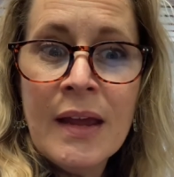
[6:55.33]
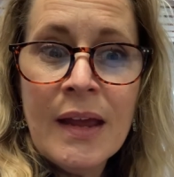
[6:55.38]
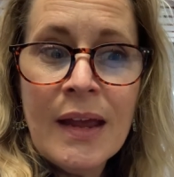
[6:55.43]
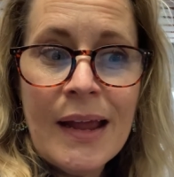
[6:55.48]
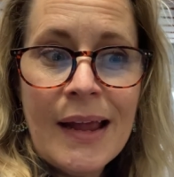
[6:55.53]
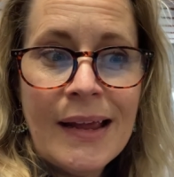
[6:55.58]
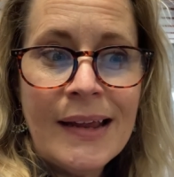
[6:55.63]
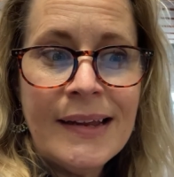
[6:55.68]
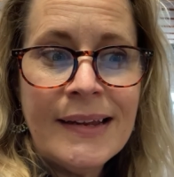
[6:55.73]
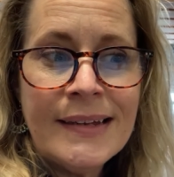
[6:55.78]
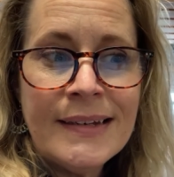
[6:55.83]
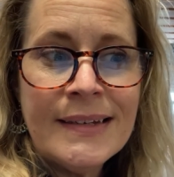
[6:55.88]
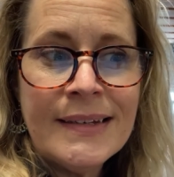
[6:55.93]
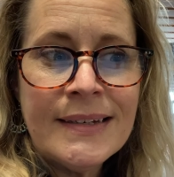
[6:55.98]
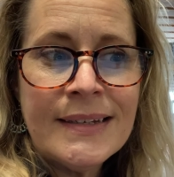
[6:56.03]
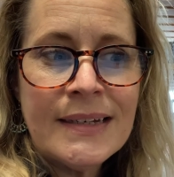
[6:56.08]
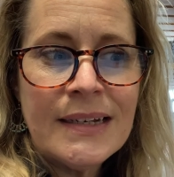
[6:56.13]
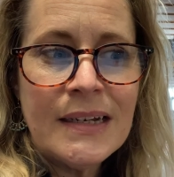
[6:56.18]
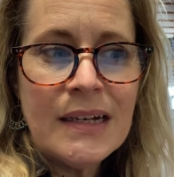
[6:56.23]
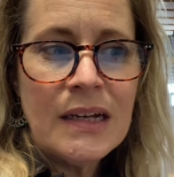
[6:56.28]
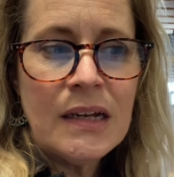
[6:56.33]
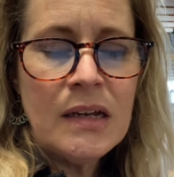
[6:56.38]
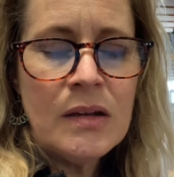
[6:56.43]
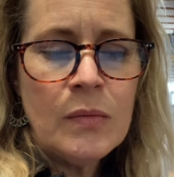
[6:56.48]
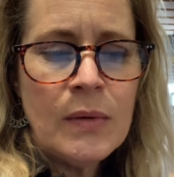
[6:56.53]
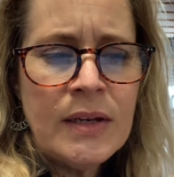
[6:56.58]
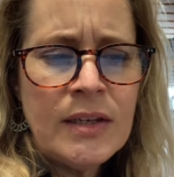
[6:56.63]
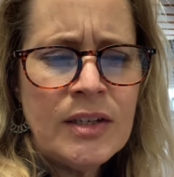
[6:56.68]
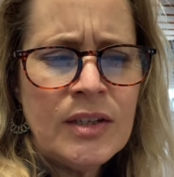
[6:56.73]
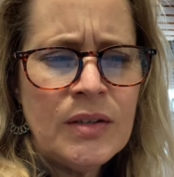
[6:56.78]
And I
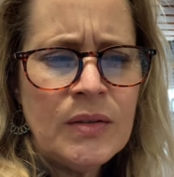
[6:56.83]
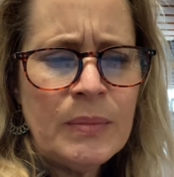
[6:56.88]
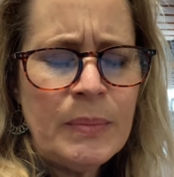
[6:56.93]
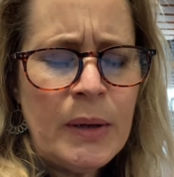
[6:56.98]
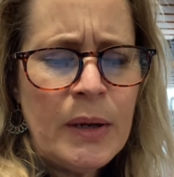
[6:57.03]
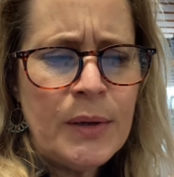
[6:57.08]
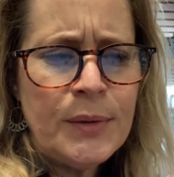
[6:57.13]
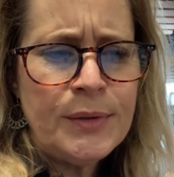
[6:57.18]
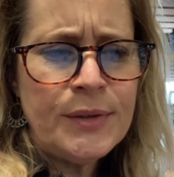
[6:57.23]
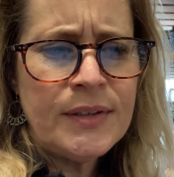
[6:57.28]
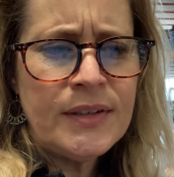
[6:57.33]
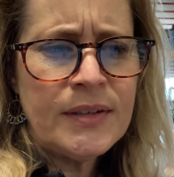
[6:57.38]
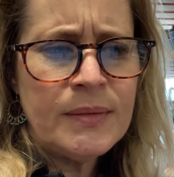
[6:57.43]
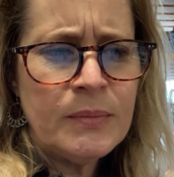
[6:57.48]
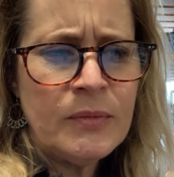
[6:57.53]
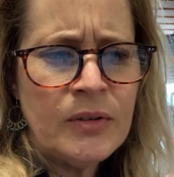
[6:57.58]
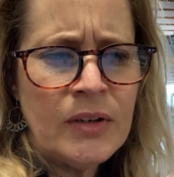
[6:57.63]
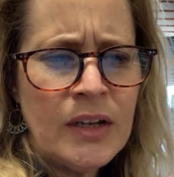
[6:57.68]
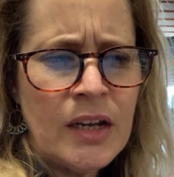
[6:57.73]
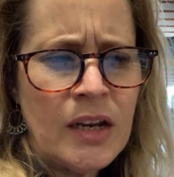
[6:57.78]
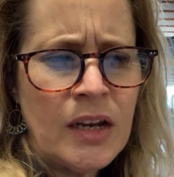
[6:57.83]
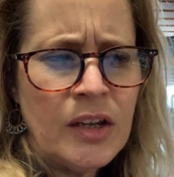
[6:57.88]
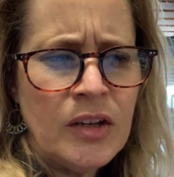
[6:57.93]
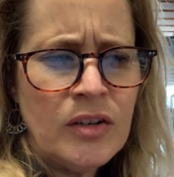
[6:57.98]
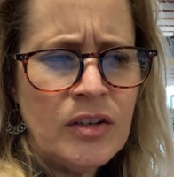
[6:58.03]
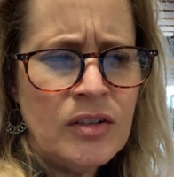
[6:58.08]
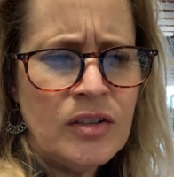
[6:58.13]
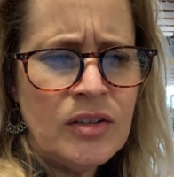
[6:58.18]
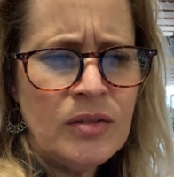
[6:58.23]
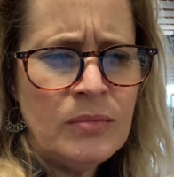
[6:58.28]
went to do a post this morning and I
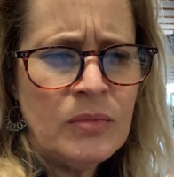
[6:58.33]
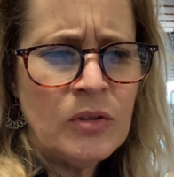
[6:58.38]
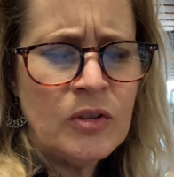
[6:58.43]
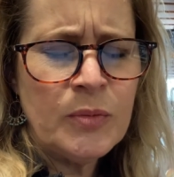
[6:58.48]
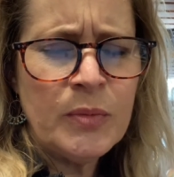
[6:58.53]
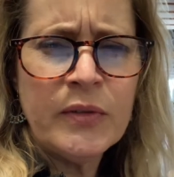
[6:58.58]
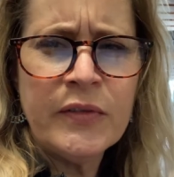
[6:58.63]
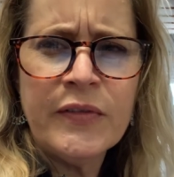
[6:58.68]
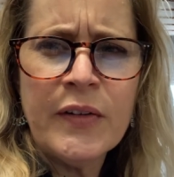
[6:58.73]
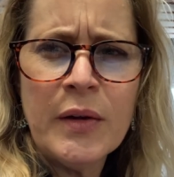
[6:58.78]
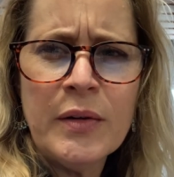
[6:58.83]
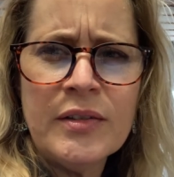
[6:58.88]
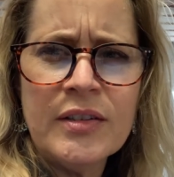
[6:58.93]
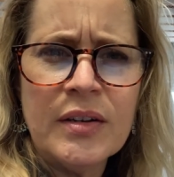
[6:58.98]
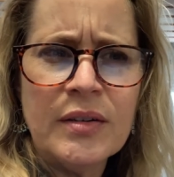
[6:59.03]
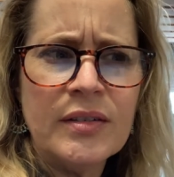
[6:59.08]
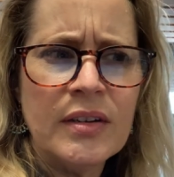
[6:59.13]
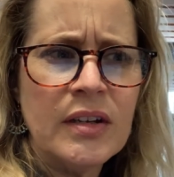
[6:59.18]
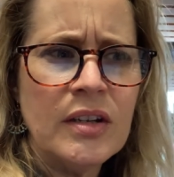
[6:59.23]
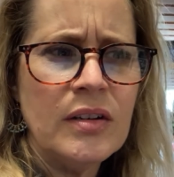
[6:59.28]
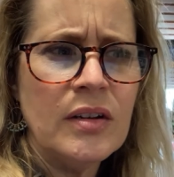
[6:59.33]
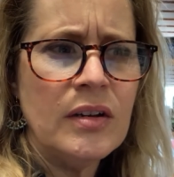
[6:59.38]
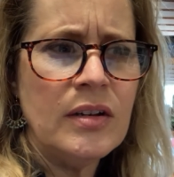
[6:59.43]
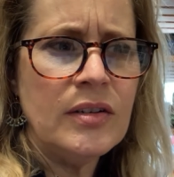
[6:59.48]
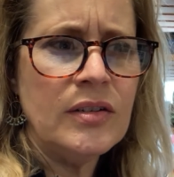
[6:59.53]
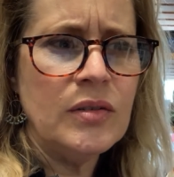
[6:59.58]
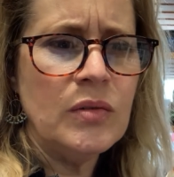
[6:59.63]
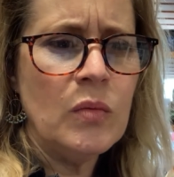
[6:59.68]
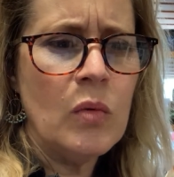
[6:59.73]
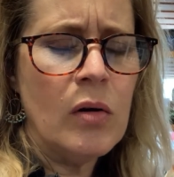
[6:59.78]
couldn't do multiple photos, I could only
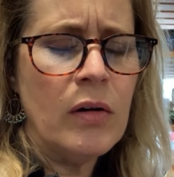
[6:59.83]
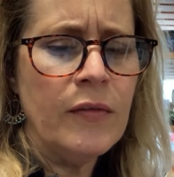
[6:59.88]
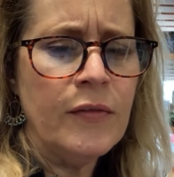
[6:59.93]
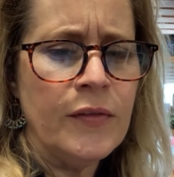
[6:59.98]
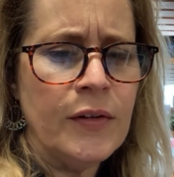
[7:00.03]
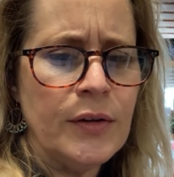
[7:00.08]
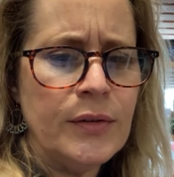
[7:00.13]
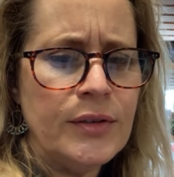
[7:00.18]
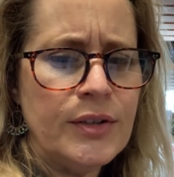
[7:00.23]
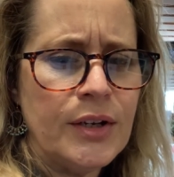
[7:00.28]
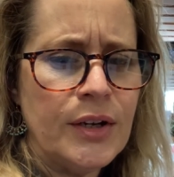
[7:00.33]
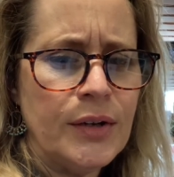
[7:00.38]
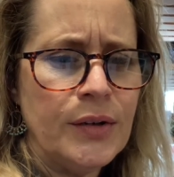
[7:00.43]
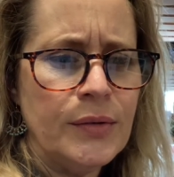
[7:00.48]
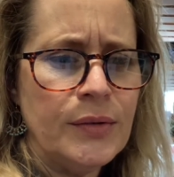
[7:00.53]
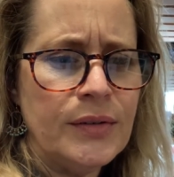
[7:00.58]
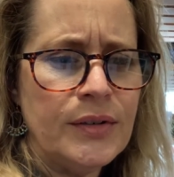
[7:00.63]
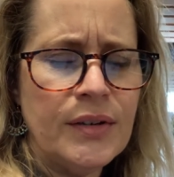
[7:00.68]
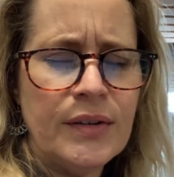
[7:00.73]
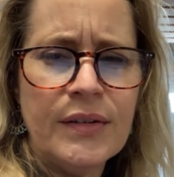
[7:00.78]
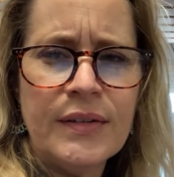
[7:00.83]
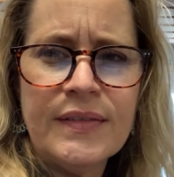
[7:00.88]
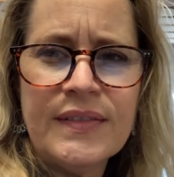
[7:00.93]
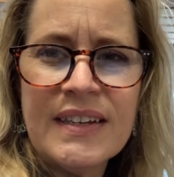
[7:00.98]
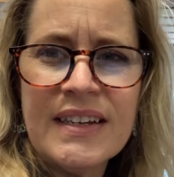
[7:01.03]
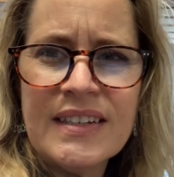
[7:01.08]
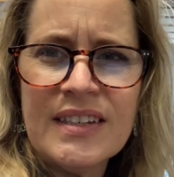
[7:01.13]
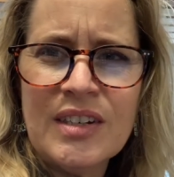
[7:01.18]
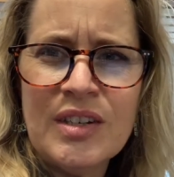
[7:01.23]
do one photo. I don't know if that's a